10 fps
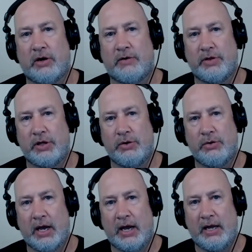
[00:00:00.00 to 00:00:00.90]
Christian's
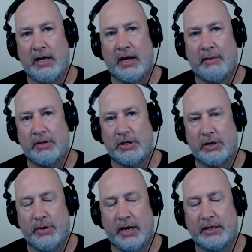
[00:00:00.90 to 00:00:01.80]
over in the UK.
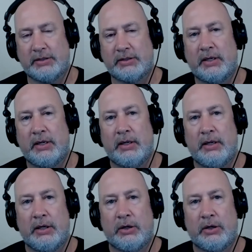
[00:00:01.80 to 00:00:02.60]
I'm in the US.